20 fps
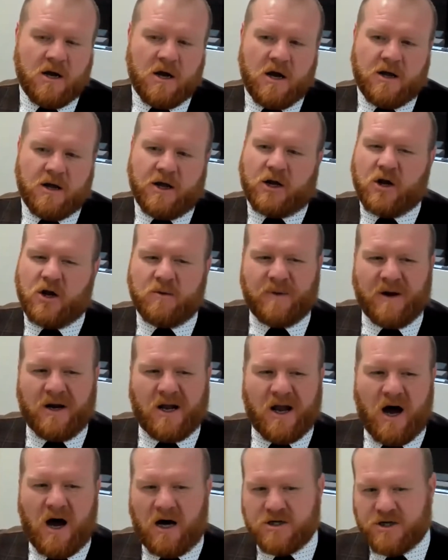There could be
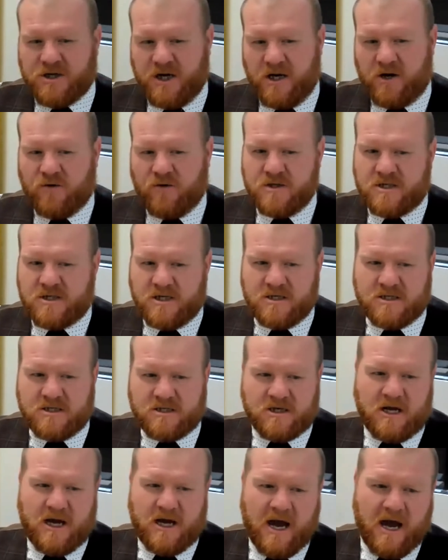large
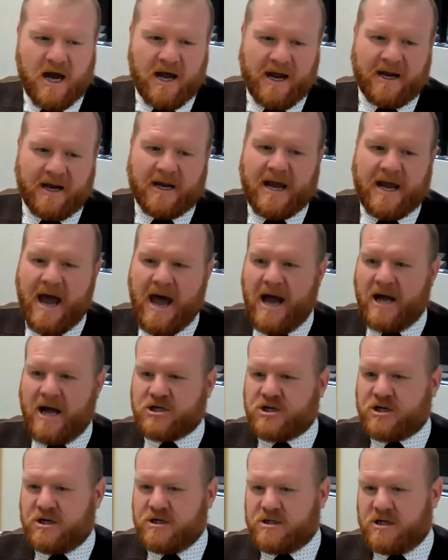increases in
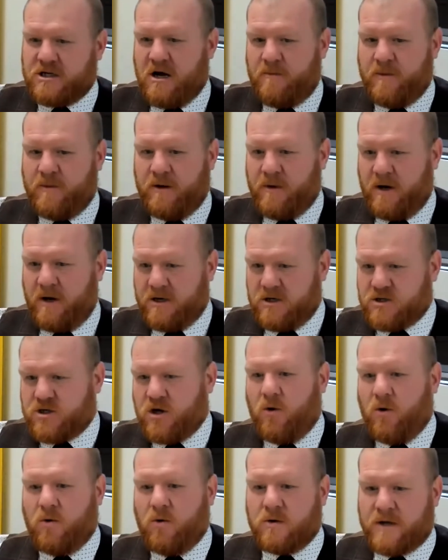cash because a company might have
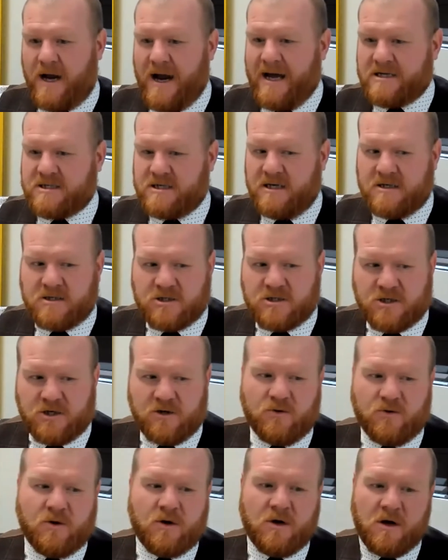sold an asset
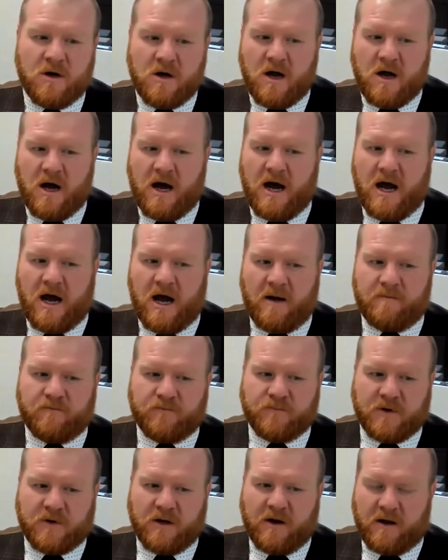to
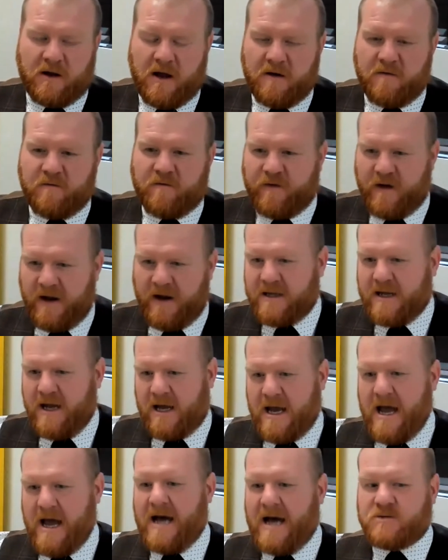inflate their
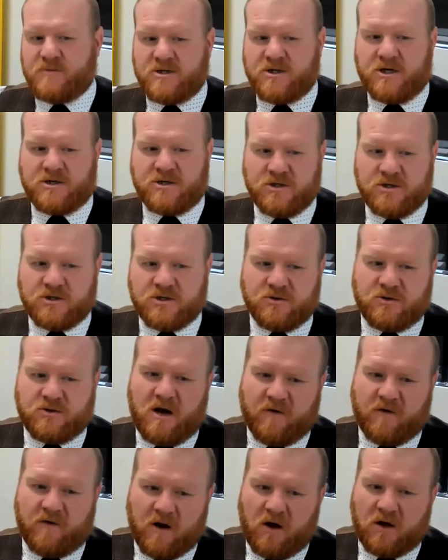cash position to
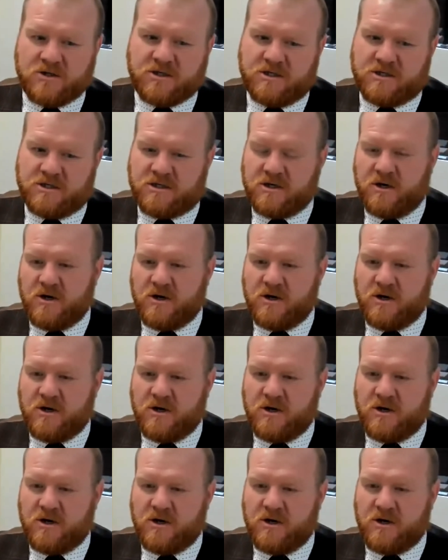cover losses,